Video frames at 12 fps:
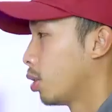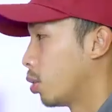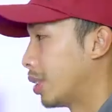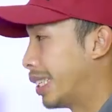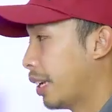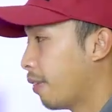
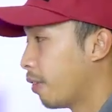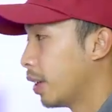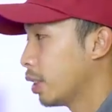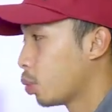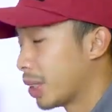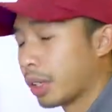So the
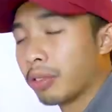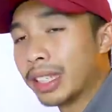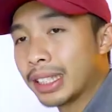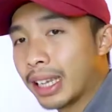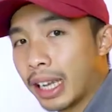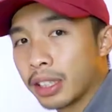difference with the
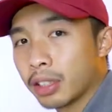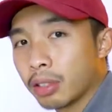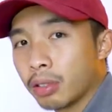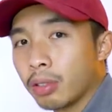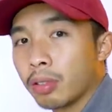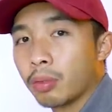green selection
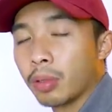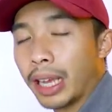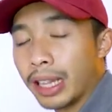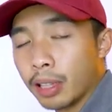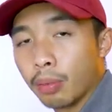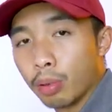tool
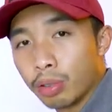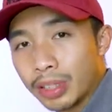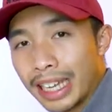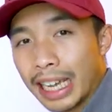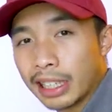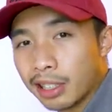and the blue
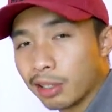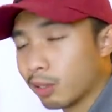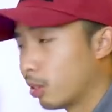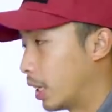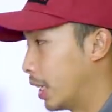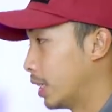selection
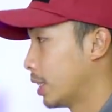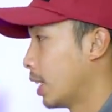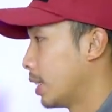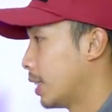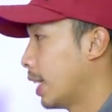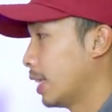tool is
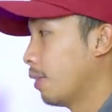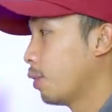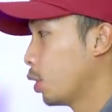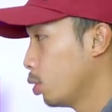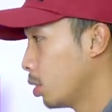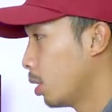that if
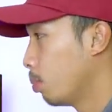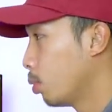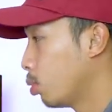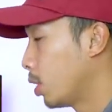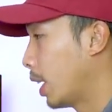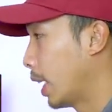you use the
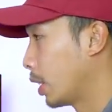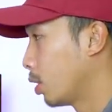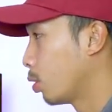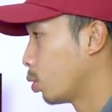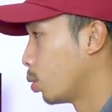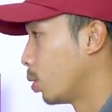blue
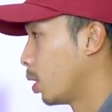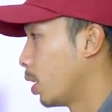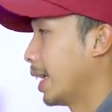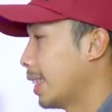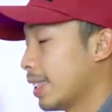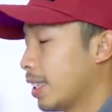selection tool,
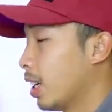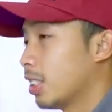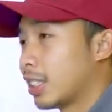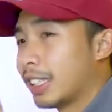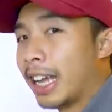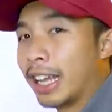it
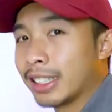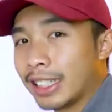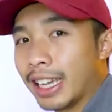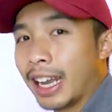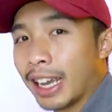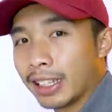does not
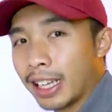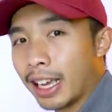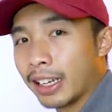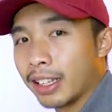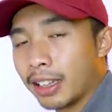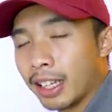select
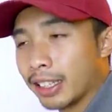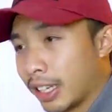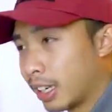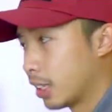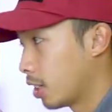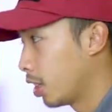anything
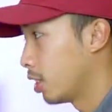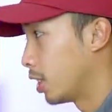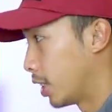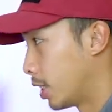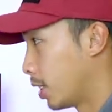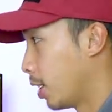that it
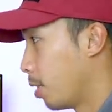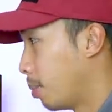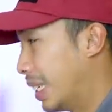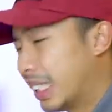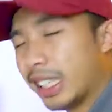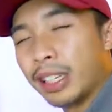touches.
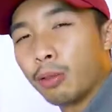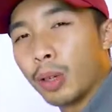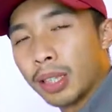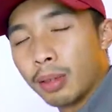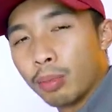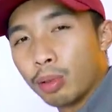Basically,
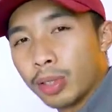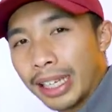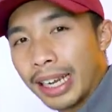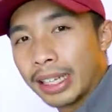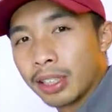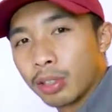what the blue
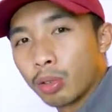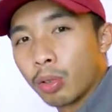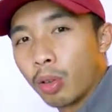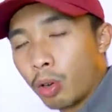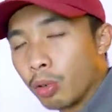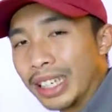selection
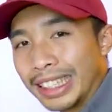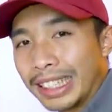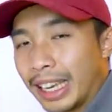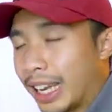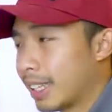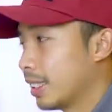tool only
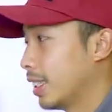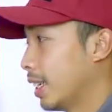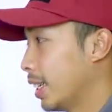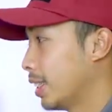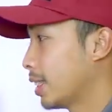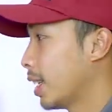selects
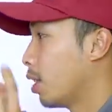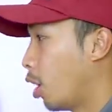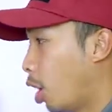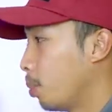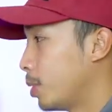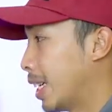is the
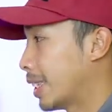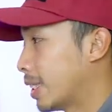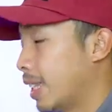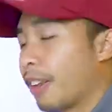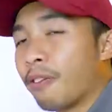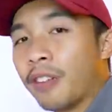objects
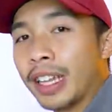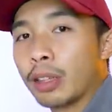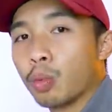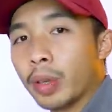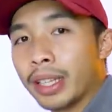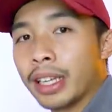that
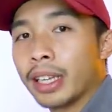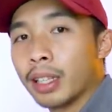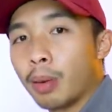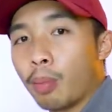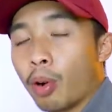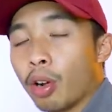fit
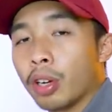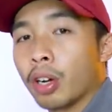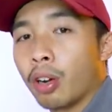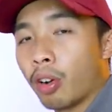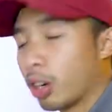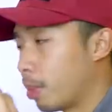within the
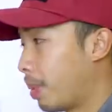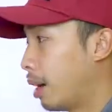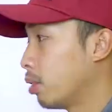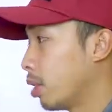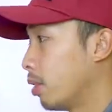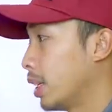border or the
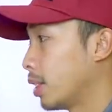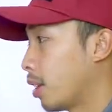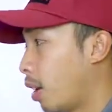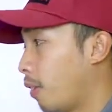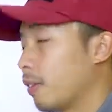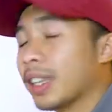boundaries
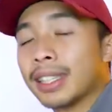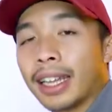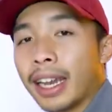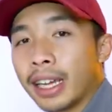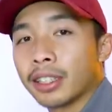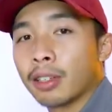of the
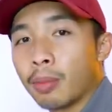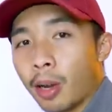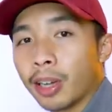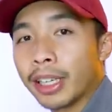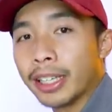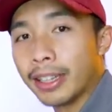selection
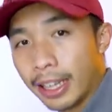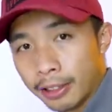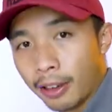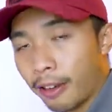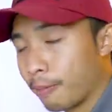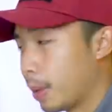marquee
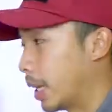that you have